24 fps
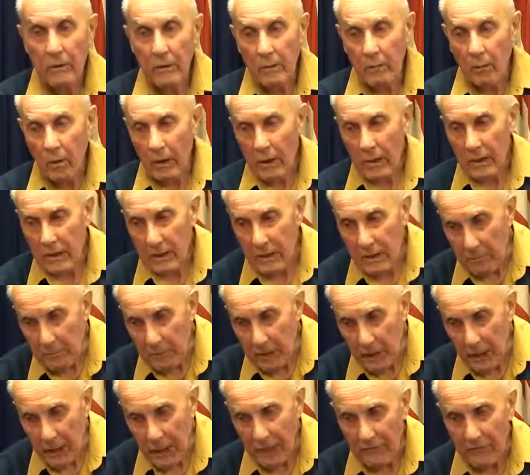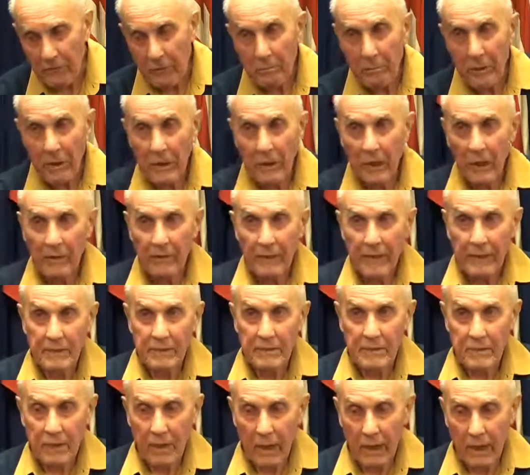wanted to keep everybody on that
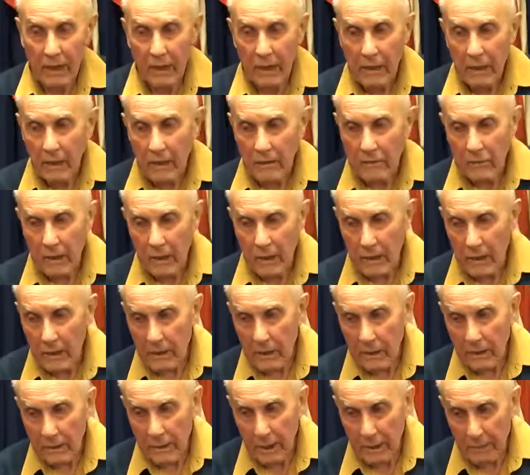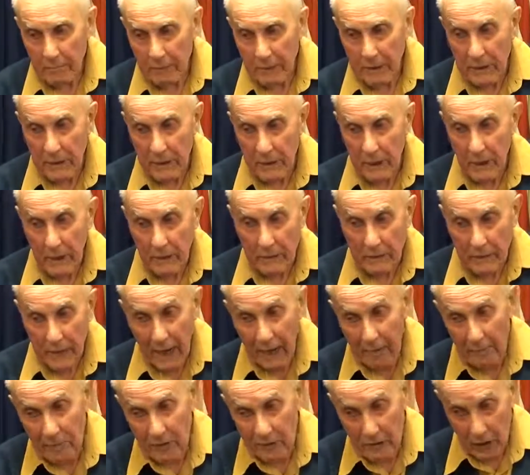side and not be
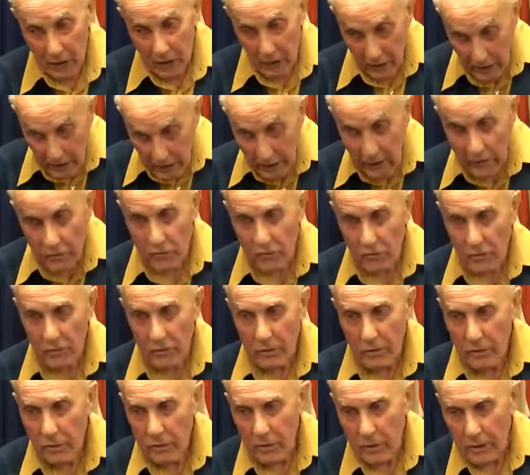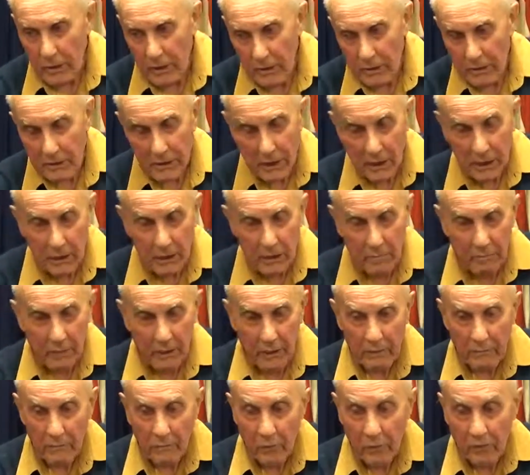damaged, injured, let's say,
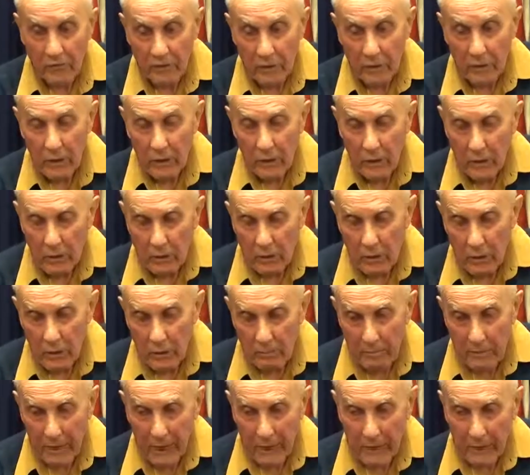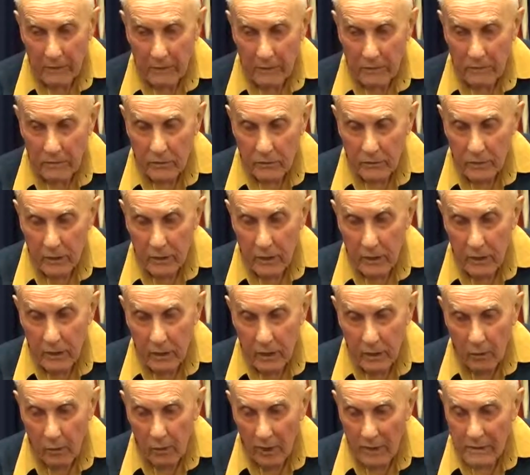by moving back into the
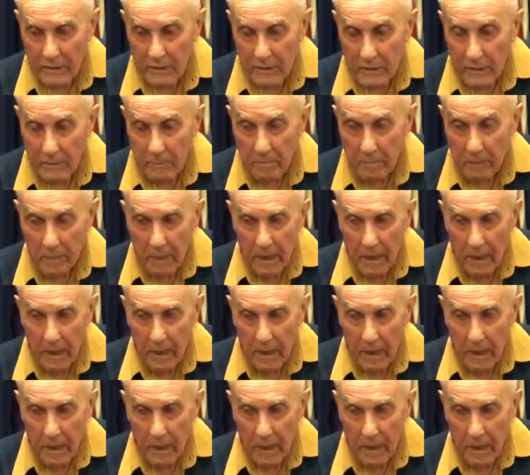west.